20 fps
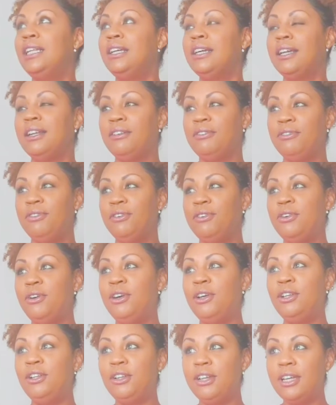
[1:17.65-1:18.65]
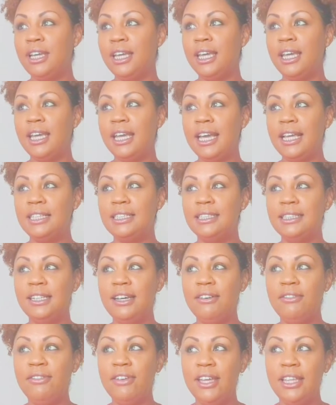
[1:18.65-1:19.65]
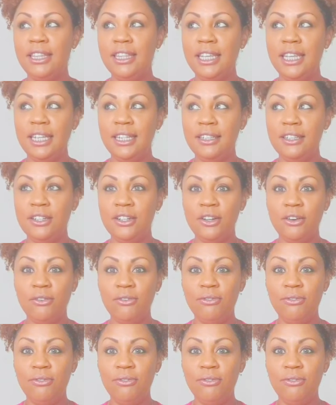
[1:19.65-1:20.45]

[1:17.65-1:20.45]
looking at stuff, and then